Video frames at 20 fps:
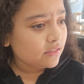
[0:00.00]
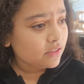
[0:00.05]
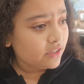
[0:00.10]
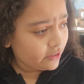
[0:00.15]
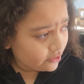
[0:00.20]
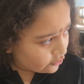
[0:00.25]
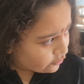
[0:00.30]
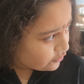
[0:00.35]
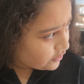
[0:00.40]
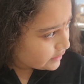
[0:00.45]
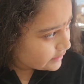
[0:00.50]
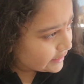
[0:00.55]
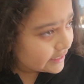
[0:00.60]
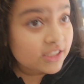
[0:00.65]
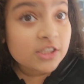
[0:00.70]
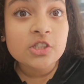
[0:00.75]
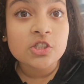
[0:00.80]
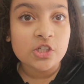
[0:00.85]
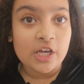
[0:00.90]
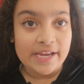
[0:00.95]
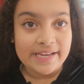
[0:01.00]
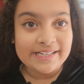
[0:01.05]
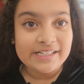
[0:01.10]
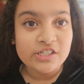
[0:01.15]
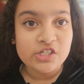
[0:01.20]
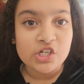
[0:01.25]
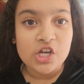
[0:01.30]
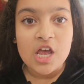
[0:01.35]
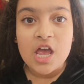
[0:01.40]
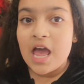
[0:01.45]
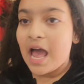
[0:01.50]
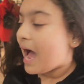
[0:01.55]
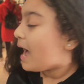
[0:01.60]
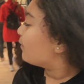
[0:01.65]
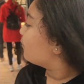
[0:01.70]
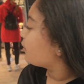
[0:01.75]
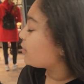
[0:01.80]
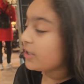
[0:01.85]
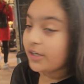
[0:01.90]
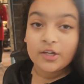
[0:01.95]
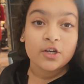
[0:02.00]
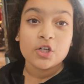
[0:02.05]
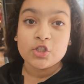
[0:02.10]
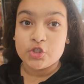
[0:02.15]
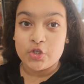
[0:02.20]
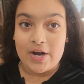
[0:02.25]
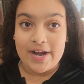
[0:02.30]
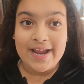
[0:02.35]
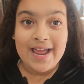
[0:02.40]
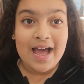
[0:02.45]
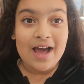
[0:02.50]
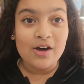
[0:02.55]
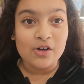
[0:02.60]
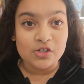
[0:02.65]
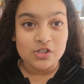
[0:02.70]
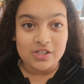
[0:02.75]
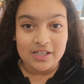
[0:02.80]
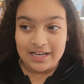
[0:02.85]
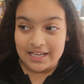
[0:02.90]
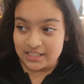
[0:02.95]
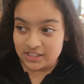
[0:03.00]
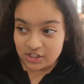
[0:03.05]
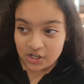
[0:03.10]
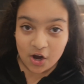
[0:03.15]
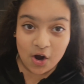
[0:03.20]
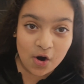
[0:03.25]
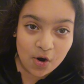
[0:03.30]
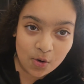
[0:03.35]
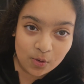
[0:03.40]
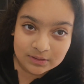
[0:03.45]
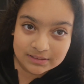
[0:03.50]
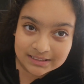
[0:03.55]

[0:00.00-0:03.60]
Ilford Exchange and we're gonna go try it out, so let's go.